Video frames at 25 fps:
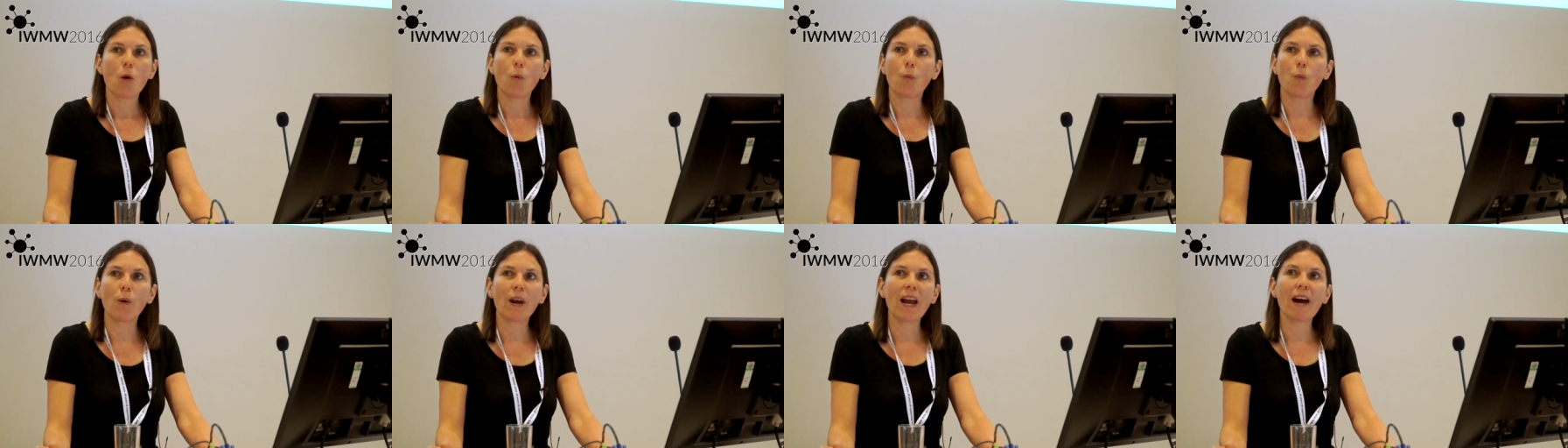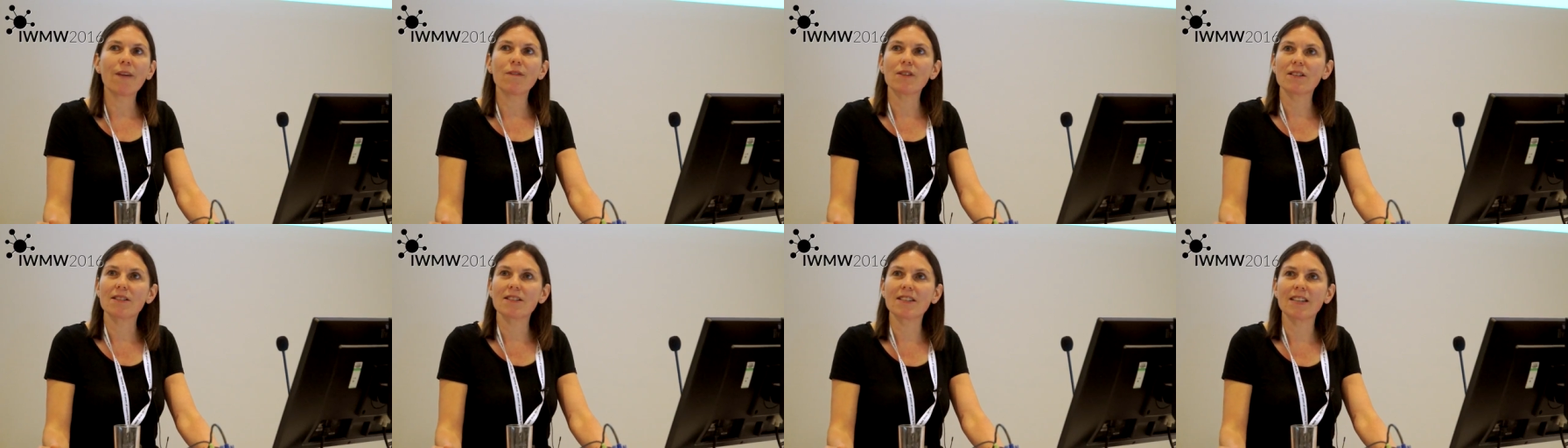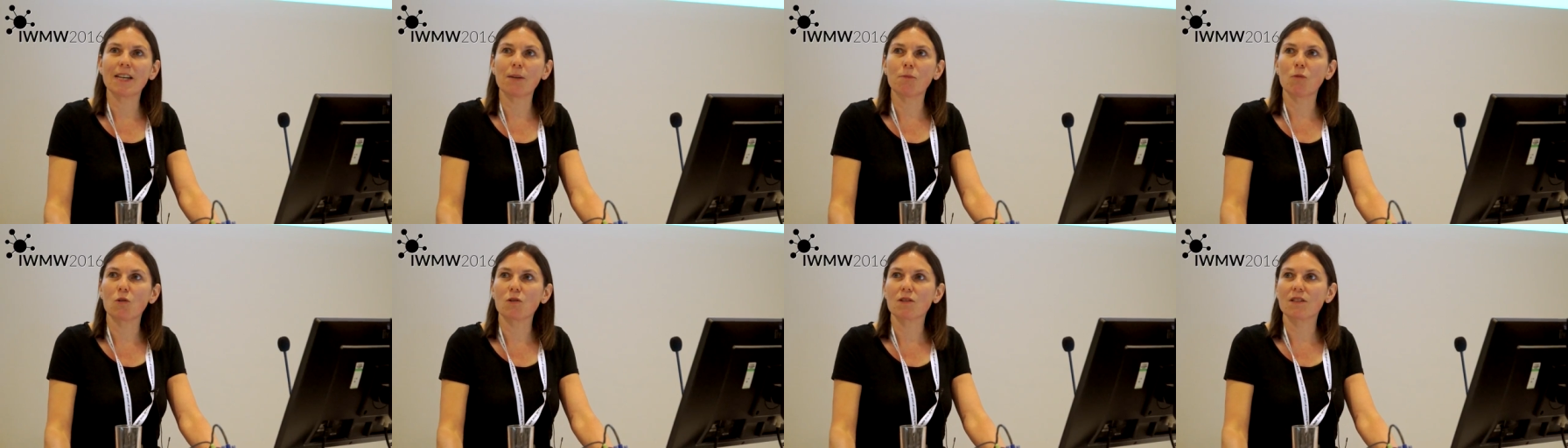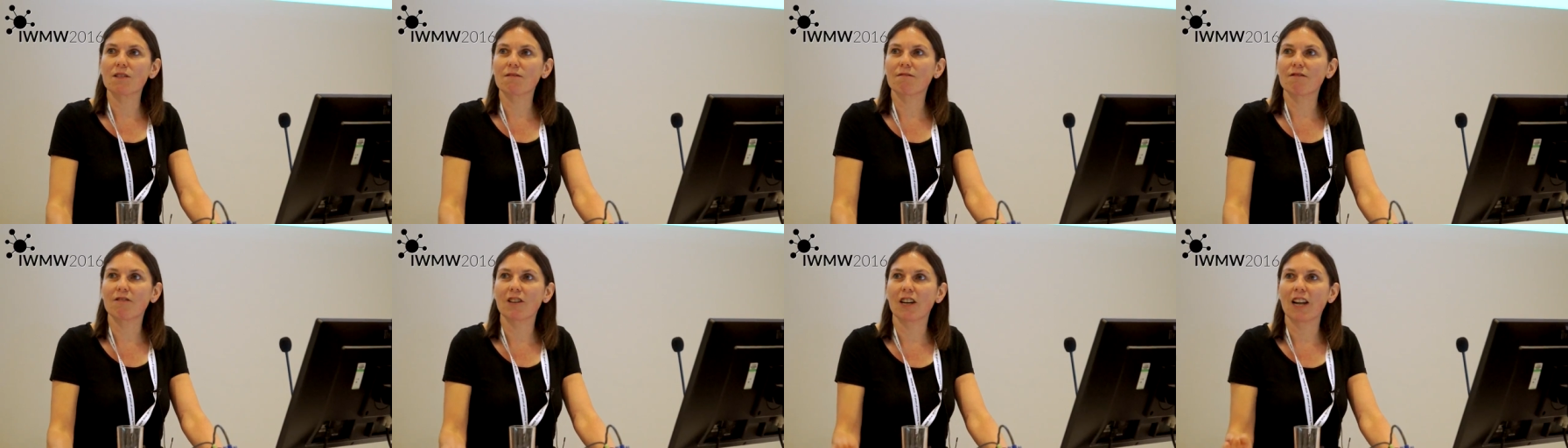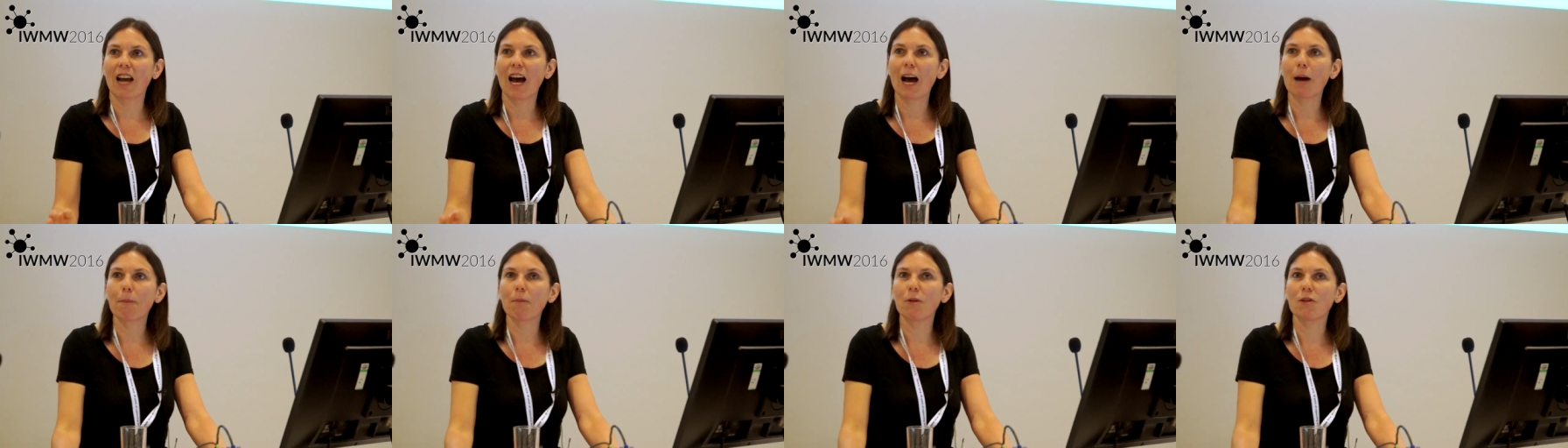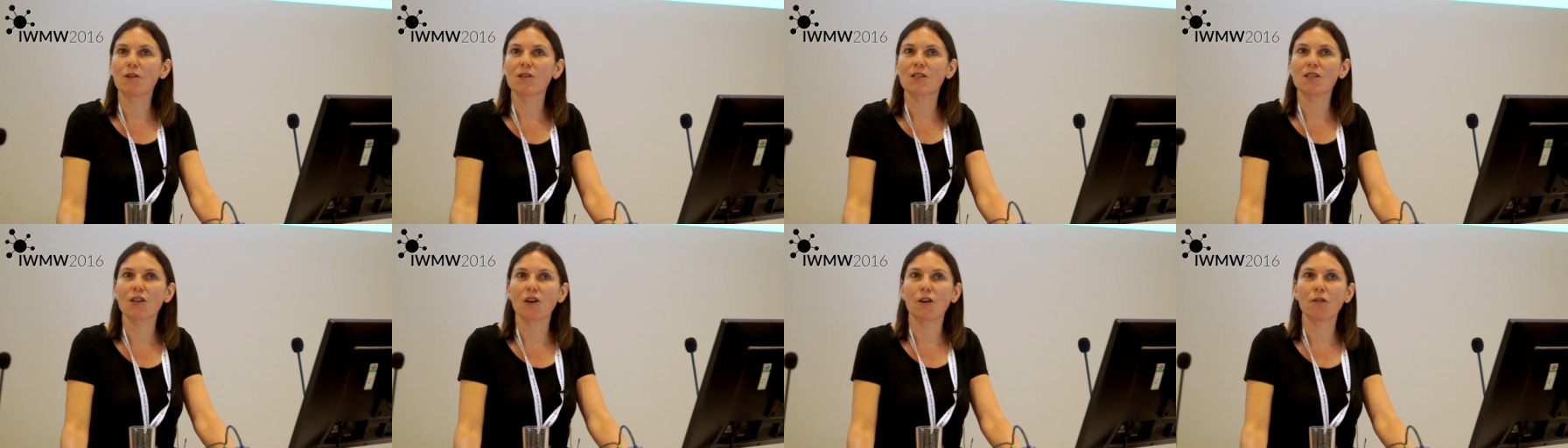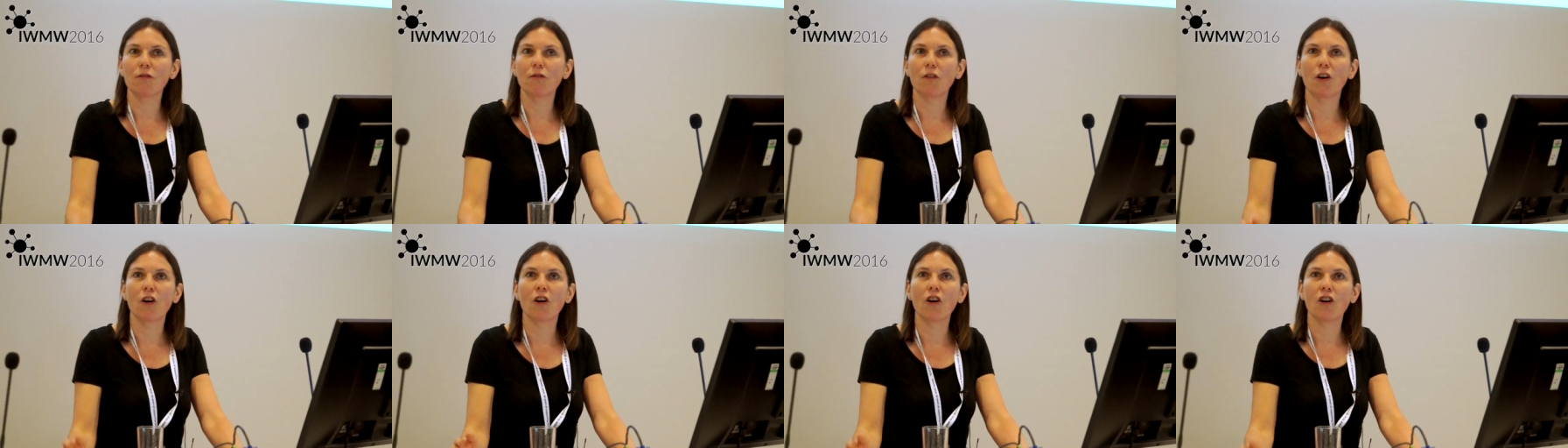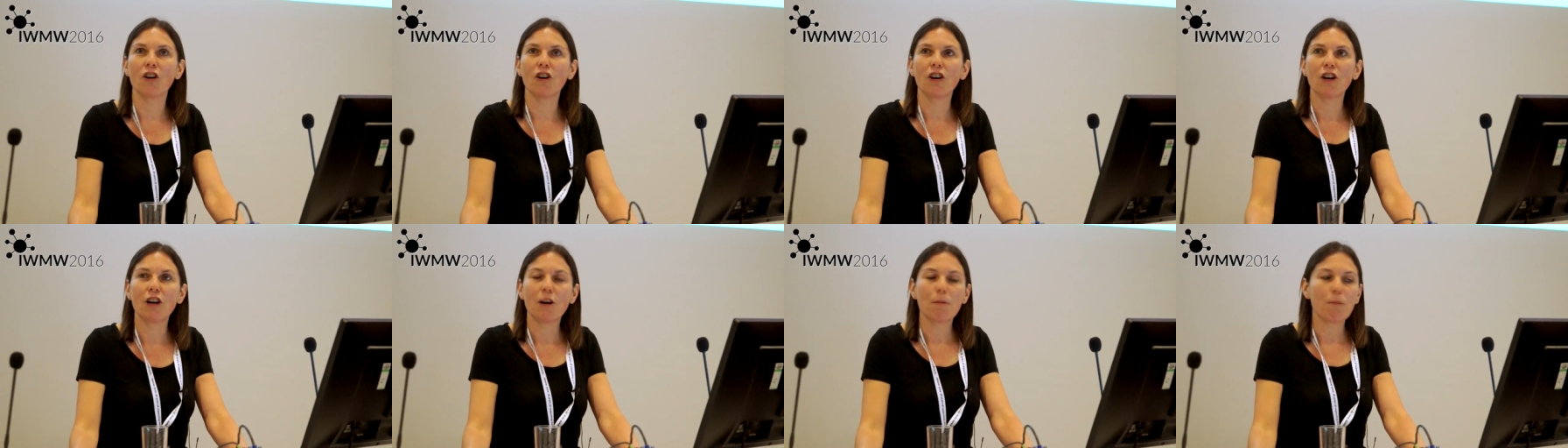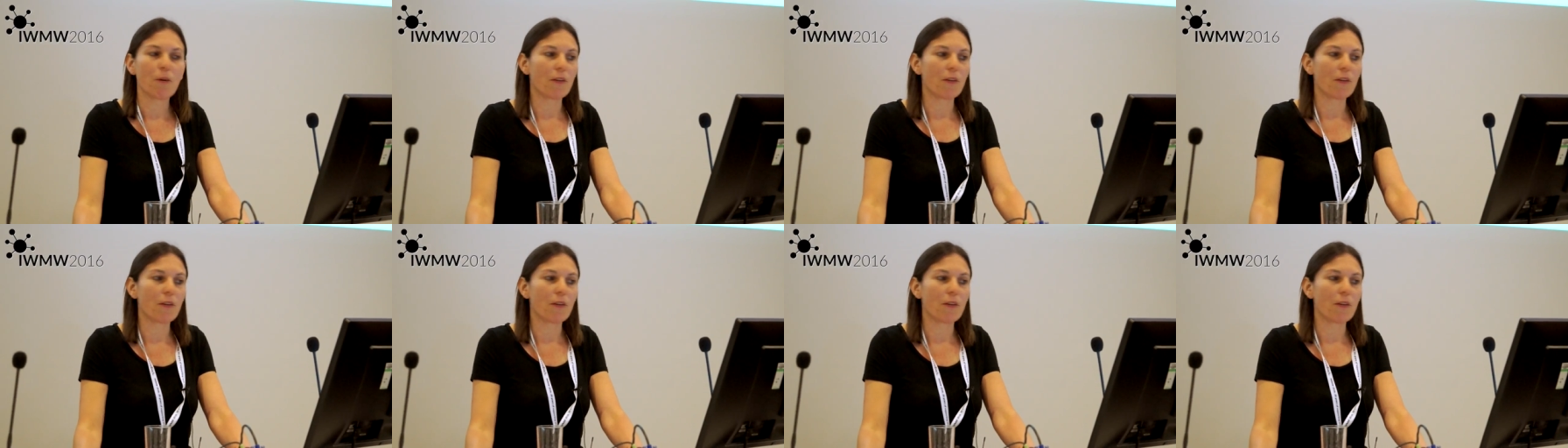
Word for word: We haven't seen what's going to happen so far,